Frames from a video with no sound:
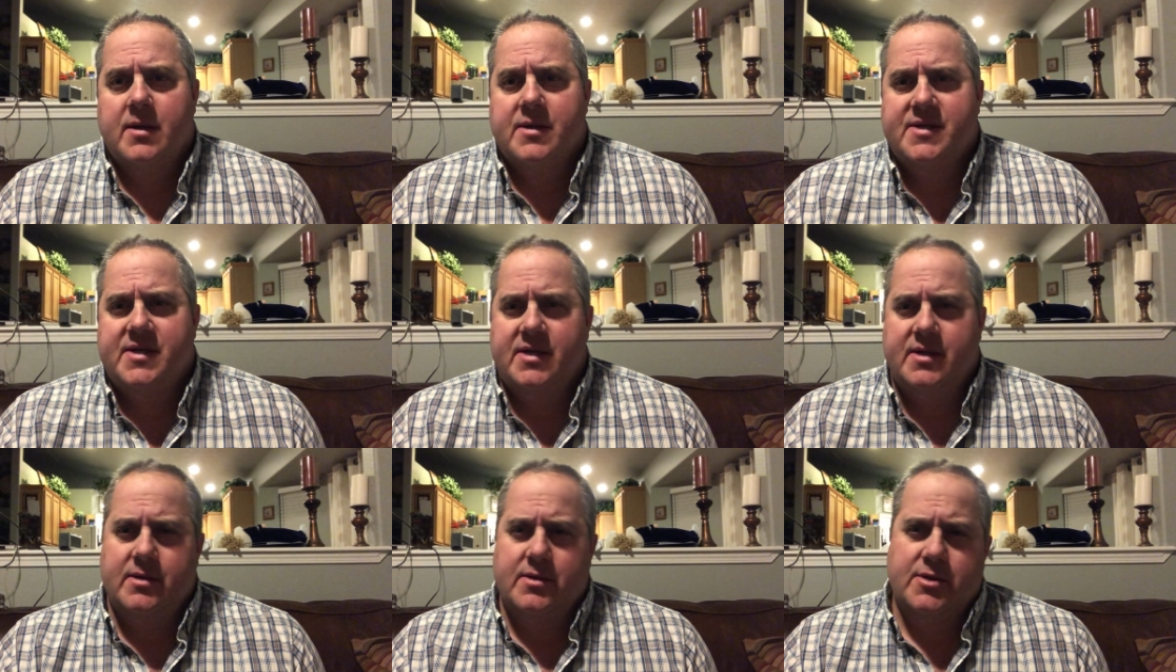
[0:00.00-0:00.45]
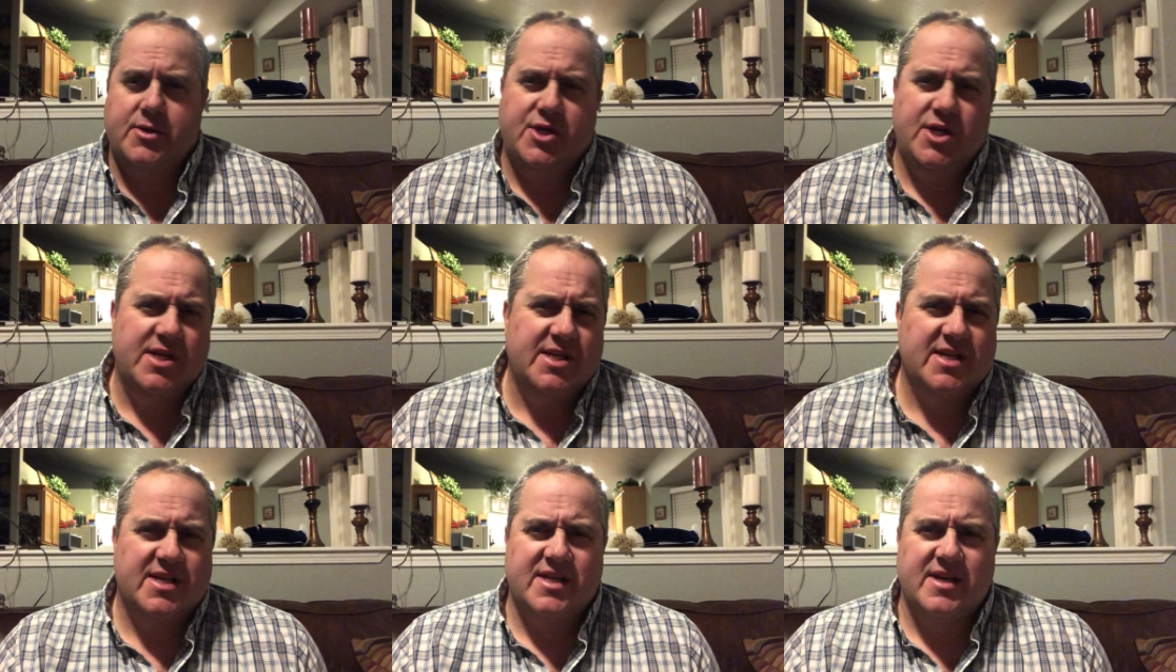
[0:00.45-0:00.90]
See,
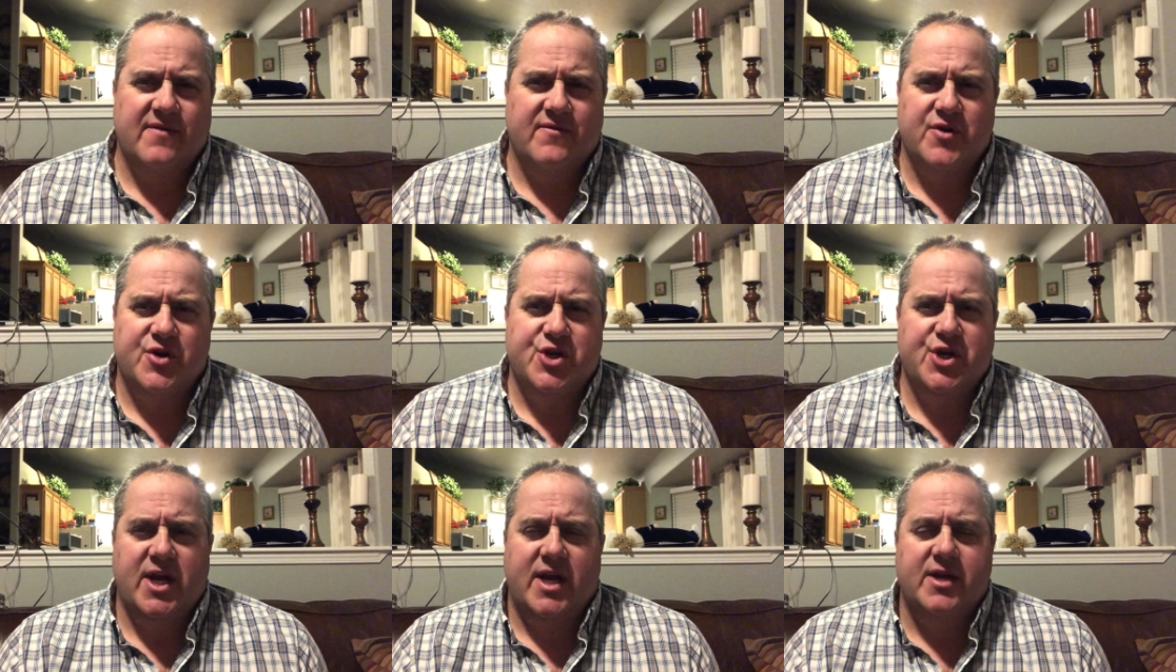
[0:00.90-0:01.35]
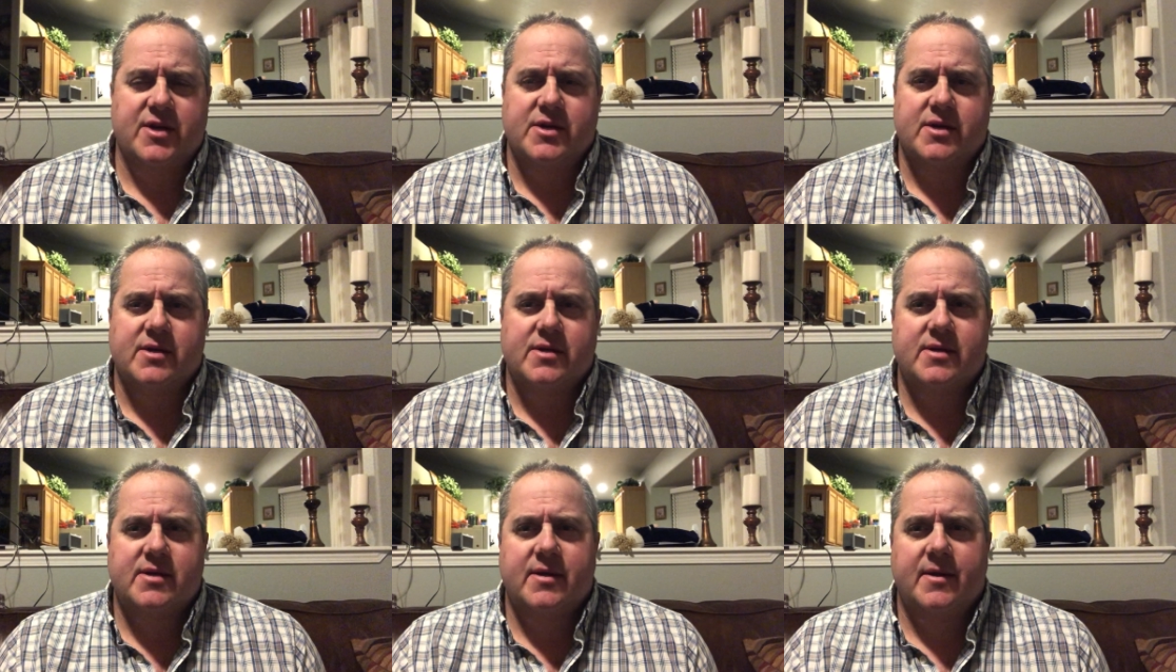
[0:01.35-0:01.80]
Jesus never
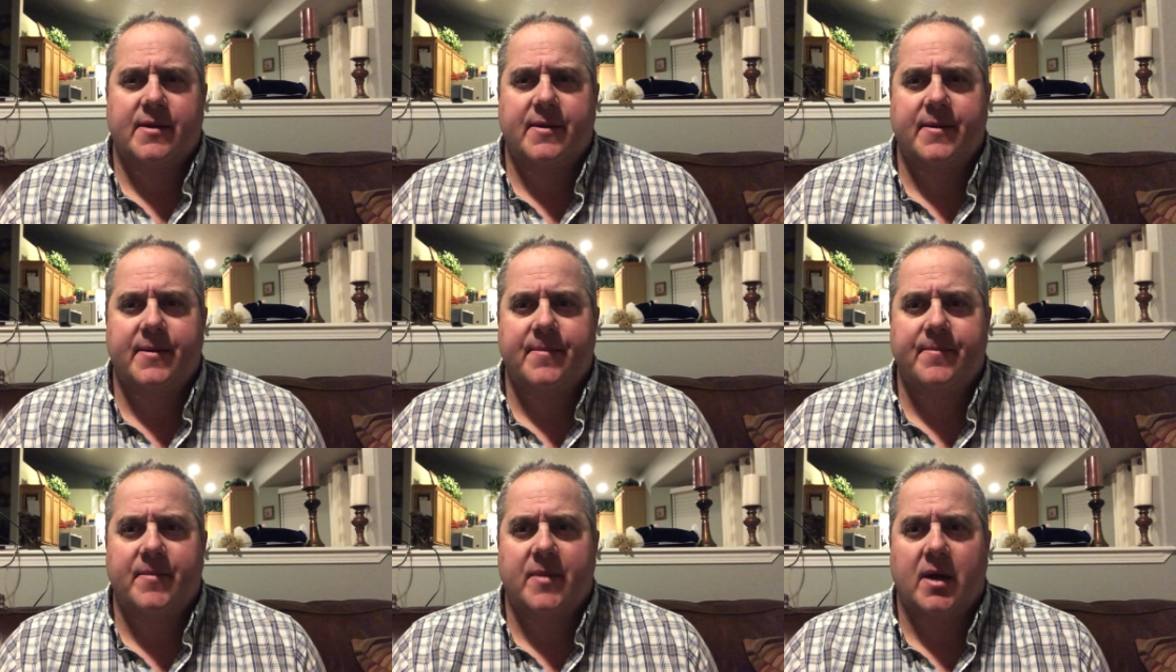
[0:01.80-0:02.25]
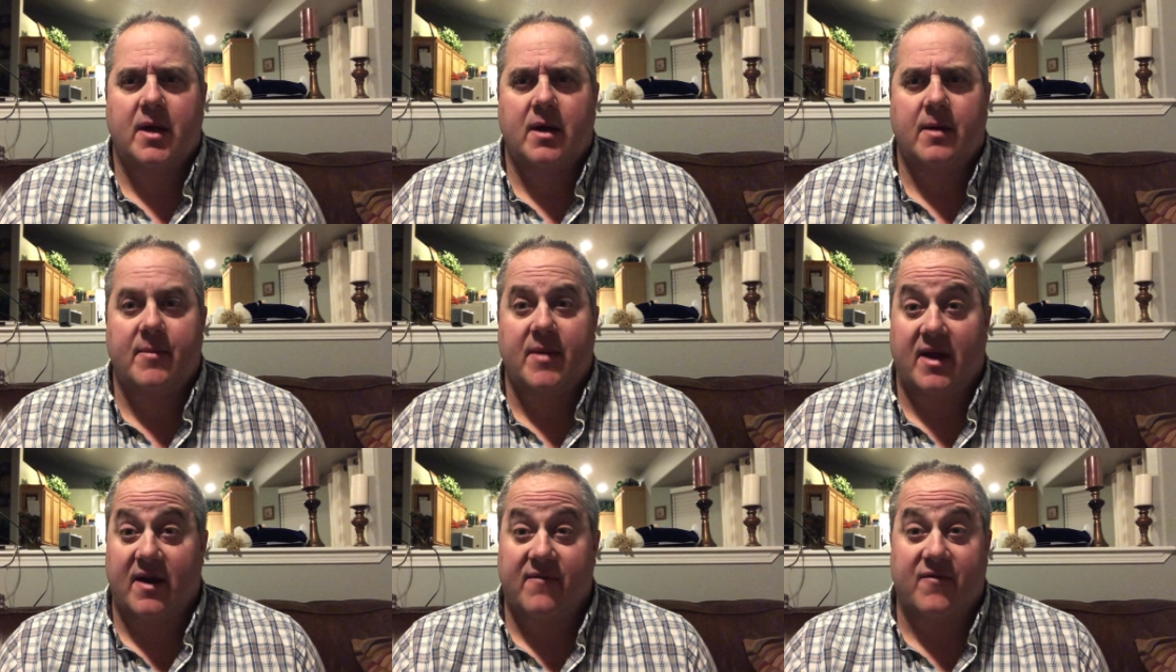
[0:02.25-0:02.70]
changes,
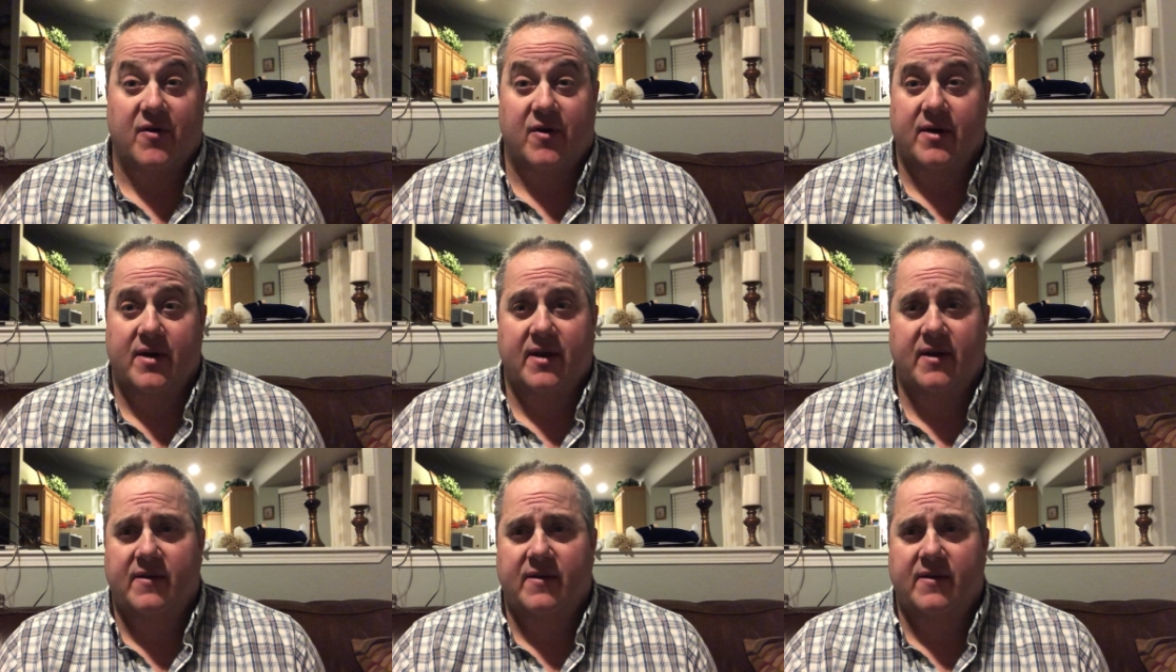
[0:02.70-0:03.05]
um, ever.